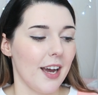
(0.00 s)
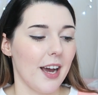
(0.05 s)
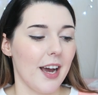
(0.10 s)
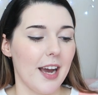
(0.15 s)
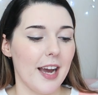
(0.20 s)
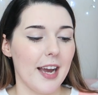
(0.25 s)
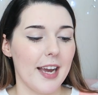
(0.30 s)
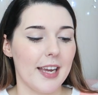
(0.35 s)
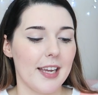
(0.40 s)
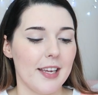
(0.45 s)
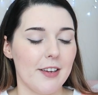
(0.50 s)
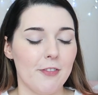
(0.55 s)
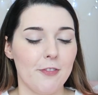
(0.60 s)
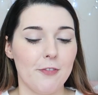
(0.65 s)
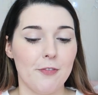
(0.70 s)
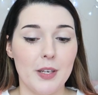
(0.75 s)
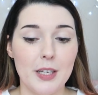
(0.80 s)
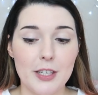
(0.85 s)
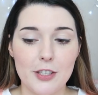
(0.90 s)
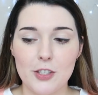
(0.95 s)
I
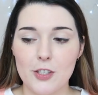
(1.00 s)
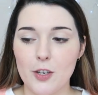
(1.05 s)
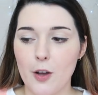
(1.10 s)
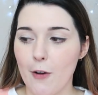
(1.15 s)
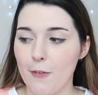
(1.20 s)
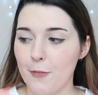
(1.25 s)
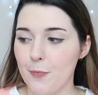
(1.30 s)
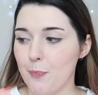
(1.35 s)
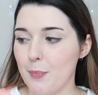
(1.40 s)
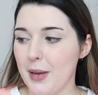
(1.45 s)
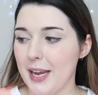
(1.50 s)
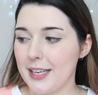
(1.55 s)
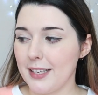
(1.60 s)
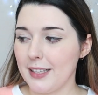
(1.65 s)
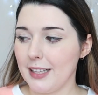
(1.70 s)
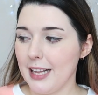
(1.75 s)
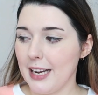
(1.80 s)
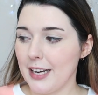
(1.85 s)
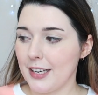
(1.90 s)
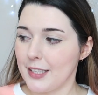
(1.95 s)
finished off my
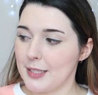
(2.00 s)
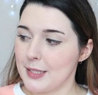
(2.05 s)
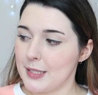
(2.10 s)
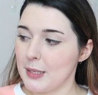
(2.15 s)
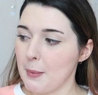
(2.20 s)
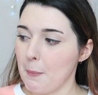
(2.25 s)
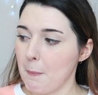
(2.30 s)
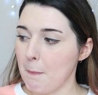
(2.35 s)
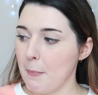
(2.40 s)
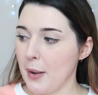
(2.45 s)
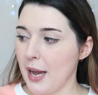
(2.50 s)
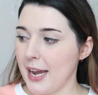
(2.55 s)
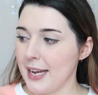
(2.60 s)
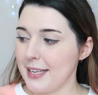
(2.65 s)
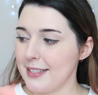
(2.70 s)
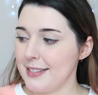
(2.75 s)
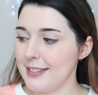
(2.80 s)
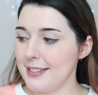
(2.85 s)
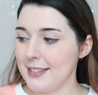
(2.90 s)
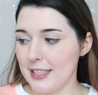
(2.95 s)
Clarins
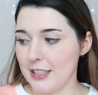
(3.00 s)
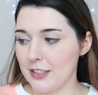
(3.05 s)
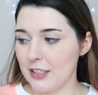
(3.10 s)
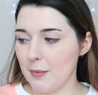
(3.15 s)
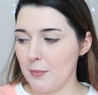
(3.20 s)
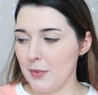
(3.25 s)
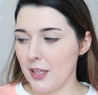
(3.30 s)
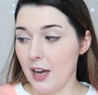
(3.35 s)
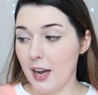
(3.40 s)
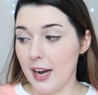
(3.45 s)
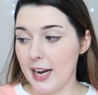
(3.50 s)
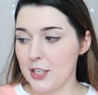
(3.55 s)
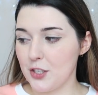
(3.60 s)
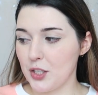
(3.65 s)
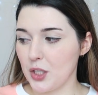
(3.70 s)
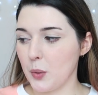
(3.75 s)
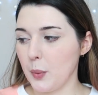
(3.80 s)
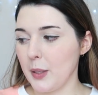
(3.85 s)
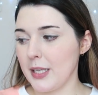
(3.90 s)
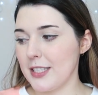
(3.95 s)
BiSerum, the
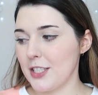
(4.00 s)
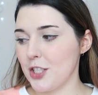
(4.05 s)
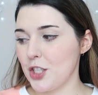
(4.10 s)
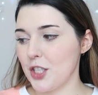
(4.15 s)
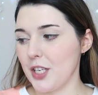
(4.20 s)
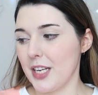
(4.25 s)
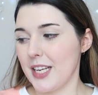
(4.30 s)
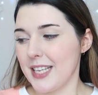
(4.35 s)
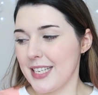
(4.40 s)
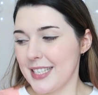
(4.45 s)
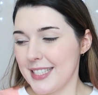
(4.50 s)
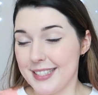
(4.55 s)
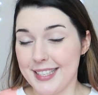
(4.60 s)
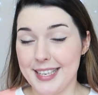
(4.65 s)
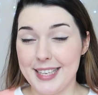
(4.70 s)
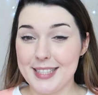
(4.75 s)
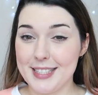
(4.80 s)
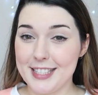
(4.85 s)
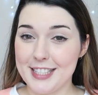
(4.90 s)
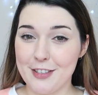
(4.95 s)
Hydra Quench
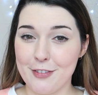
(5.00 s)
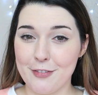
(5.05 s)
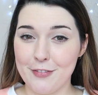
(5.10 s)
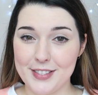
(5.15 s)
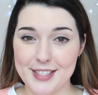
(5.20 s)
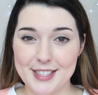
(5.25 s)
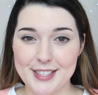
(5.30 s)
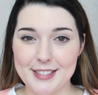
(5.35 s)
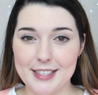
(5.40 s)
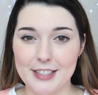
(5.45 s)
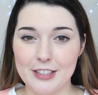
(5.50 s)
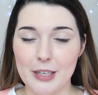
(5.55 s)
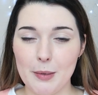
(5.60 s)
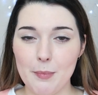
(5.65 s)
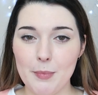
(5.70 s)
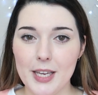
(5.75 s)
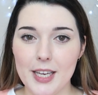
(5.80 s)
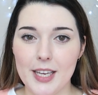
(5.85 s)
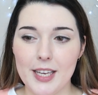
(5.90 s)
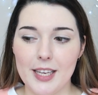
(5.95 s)
Intensive Serum.